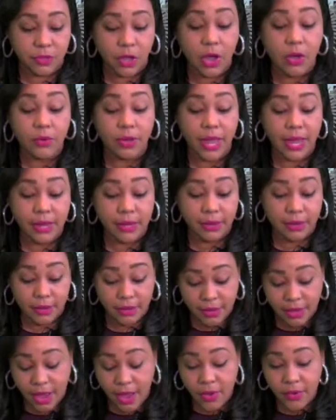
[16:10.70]
Okay.
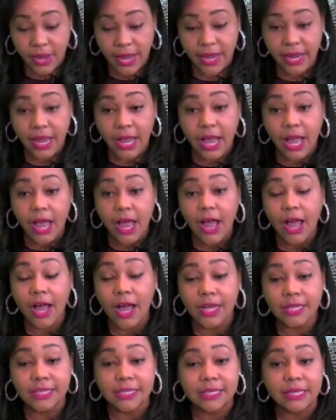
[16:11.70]
Okay.
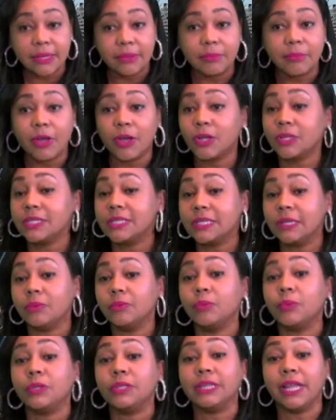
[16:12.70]
Awesome.
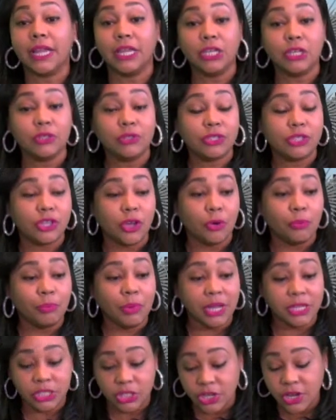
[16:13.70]
Awesome. Well, thank you so
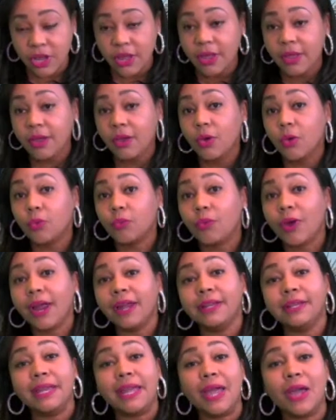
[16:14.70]
much.
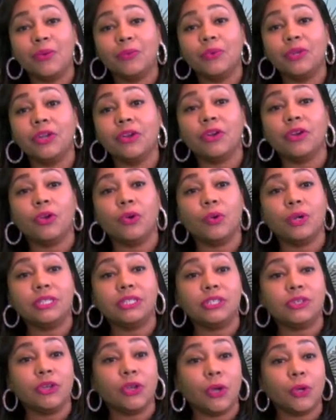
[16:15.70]
Right now, we are
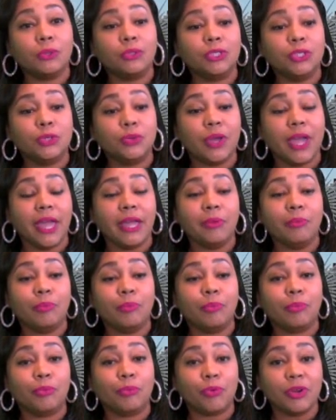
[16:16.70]
going to go to a
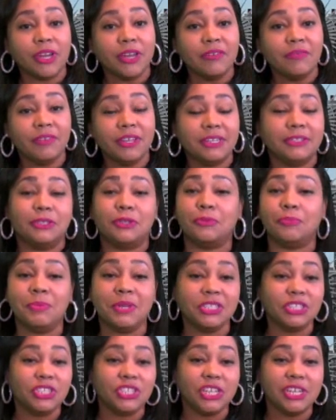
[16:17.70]
brief
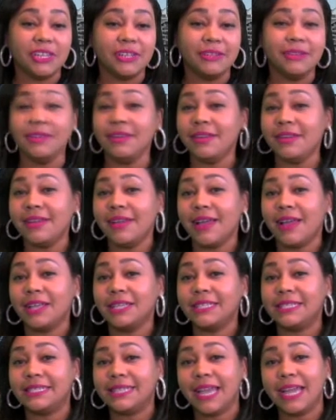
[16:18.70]
intermission.
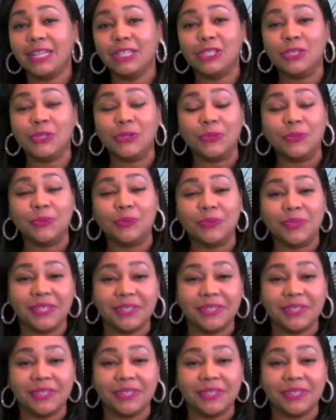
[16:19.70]
Stay tuned.